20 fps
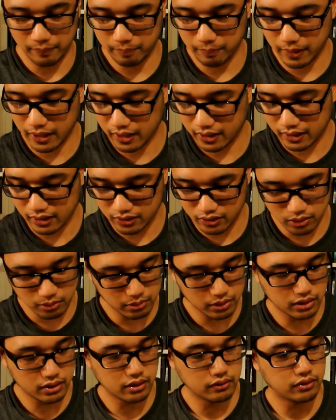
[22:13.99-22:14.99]
Man, I got so
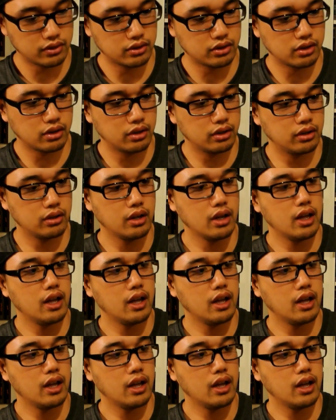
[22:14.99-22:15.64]
much stuff to show you.